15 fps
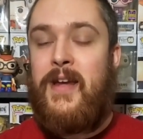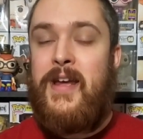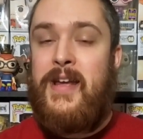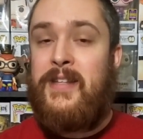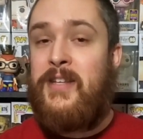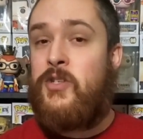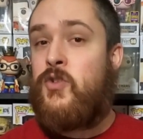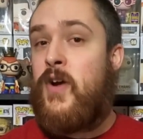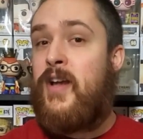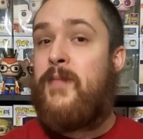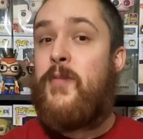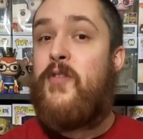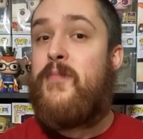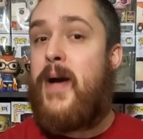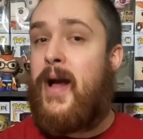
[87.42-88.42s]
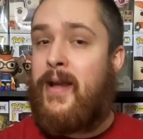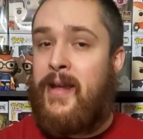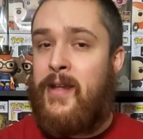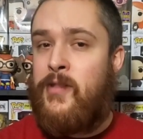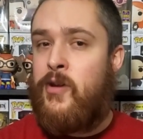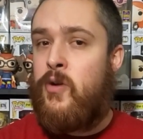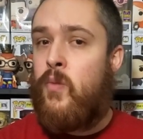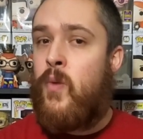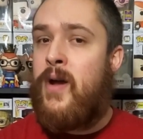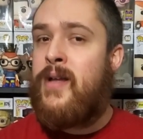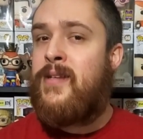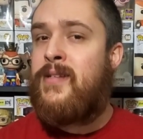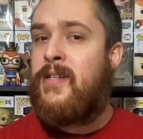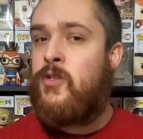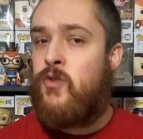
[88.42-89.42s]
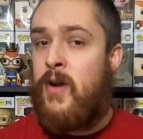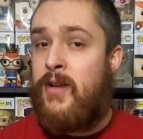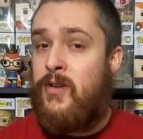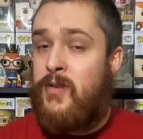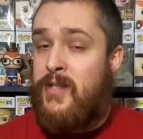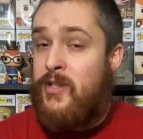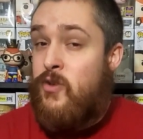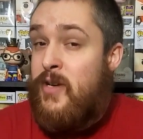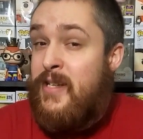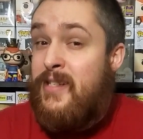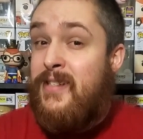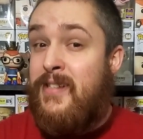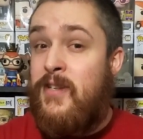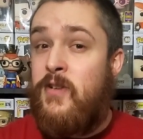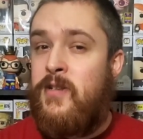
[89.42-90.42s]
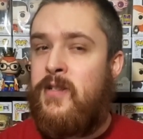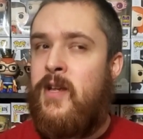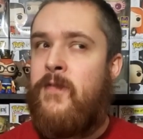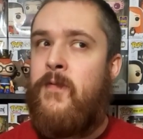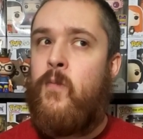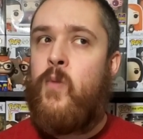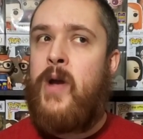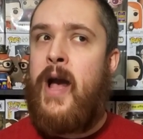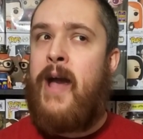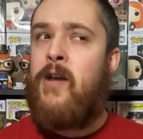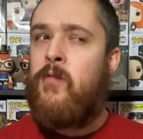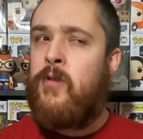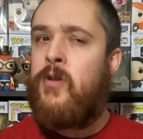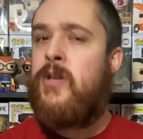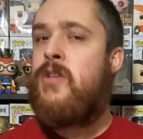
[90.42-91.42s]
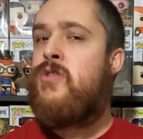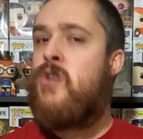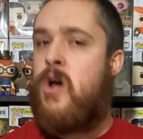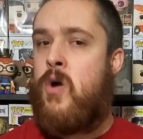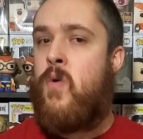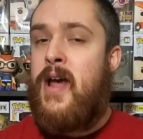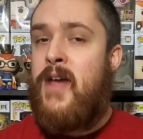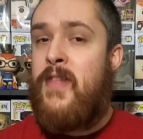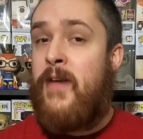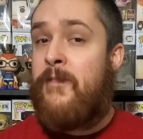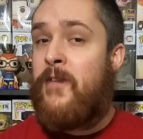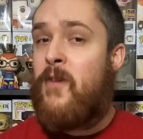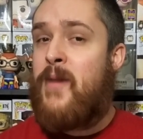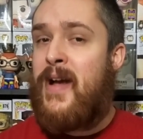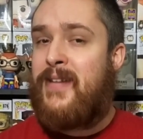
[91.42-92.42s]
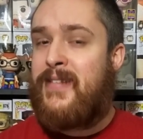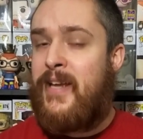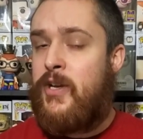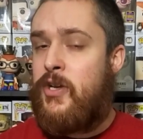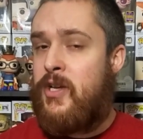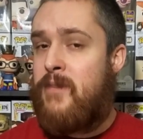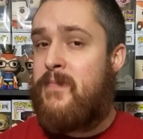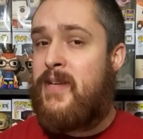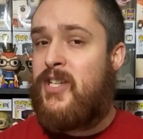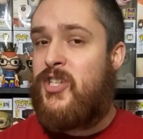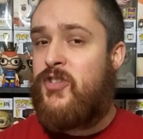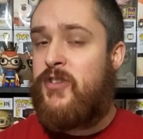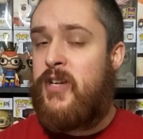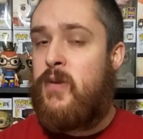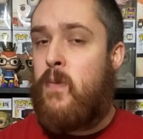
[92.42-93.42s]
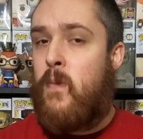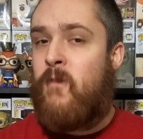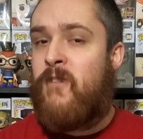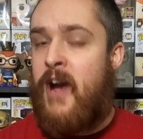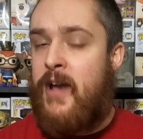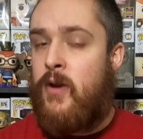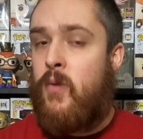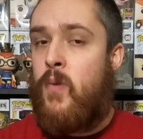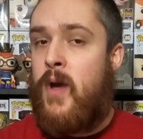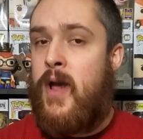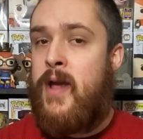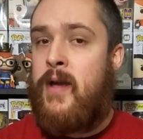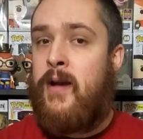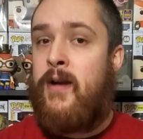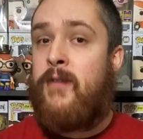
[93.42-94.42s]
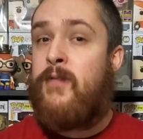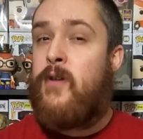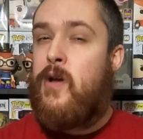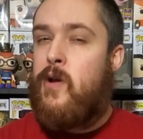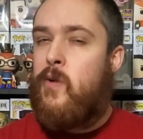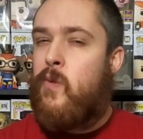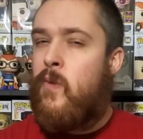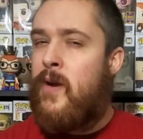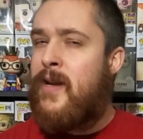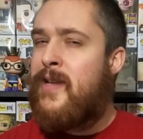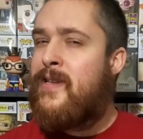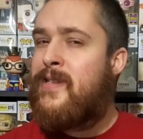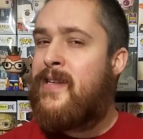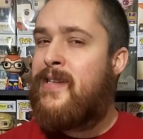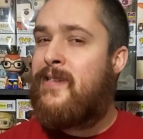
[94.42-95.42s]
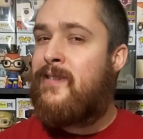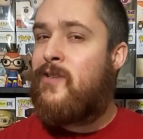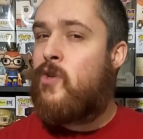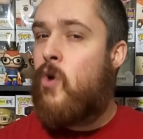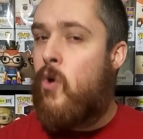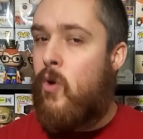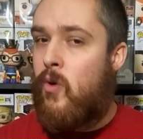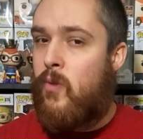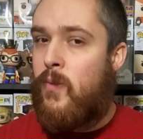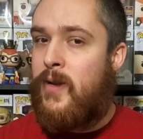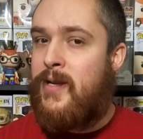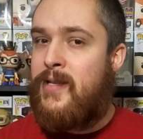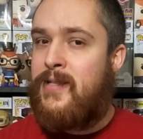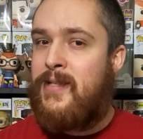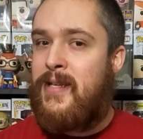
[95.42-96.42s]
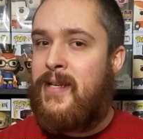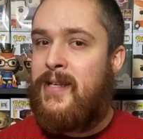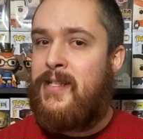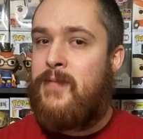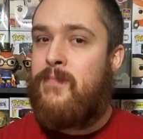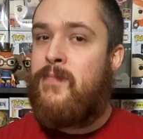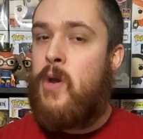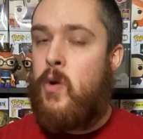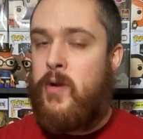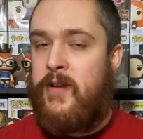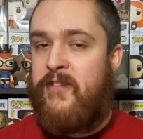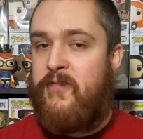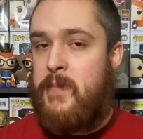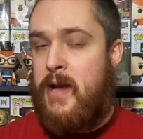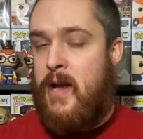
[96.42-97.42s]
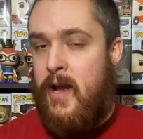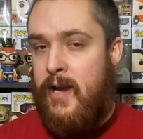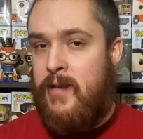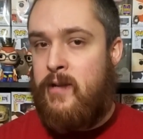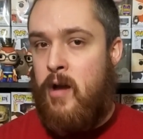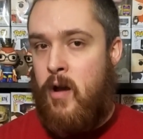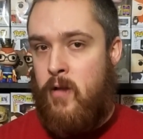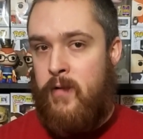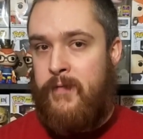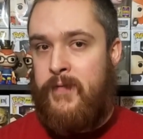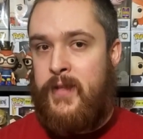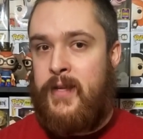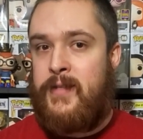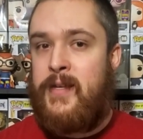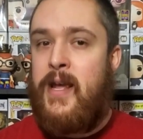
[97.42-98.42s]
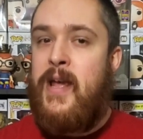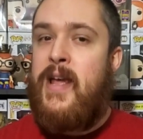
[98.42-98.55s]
Is he trying to move back in there? What is he trying to do? Is he trying to steal stuff? I don't really know. And that film has that good mystery right away of what is his goal? What is his motive behind all of this?